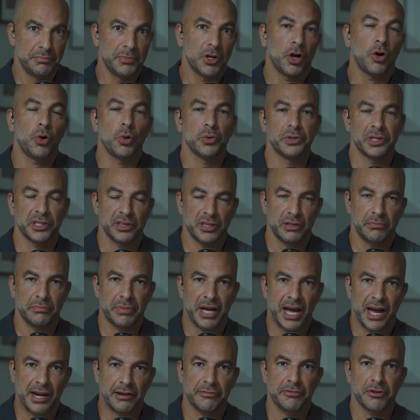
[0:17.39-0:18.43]
holding them
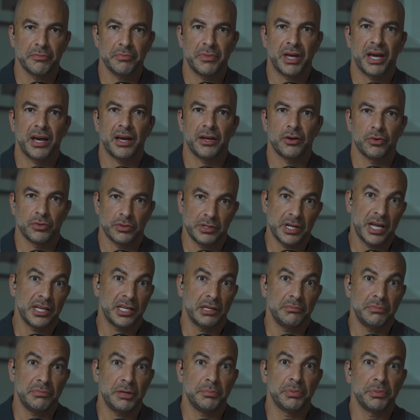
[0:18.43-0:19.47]
back from that, or
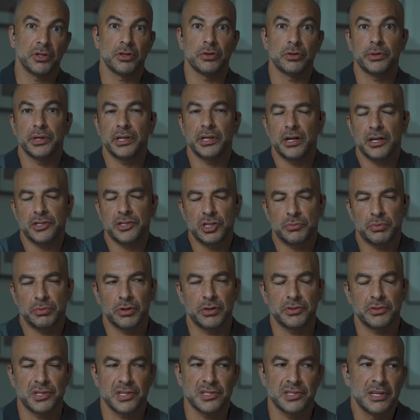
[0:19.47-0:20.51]
taking people who are in
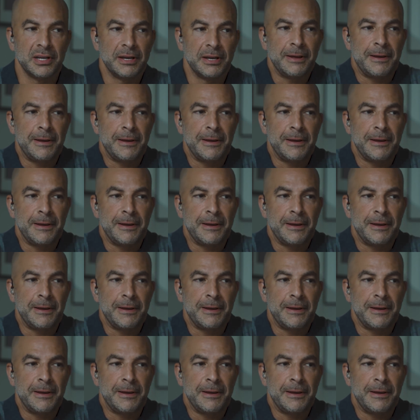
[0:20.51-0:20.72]
osteoporosis,